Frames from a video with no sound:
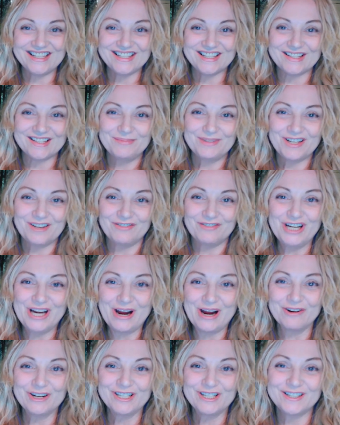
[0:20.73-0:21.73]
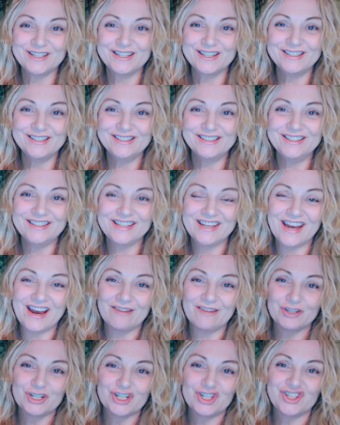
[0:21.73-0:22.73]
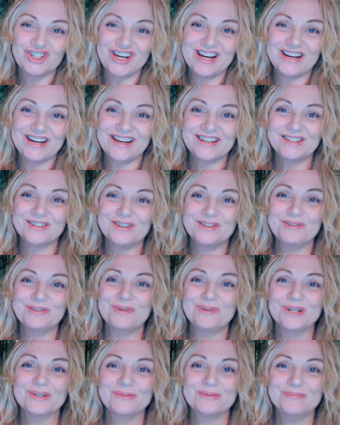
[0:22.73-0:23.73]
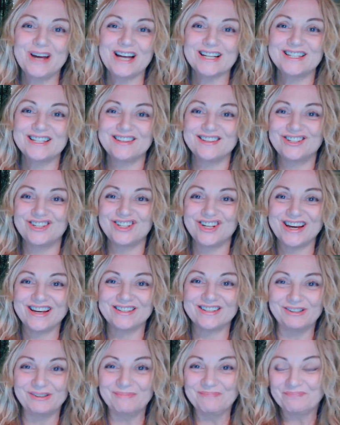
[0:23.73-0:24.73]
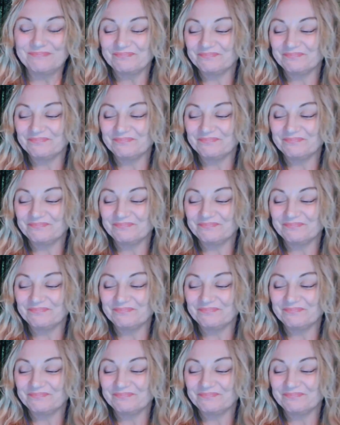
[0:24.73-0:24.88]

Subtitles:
I'm Devin Harrington, the average Gen Xer. Welcome back to the channel.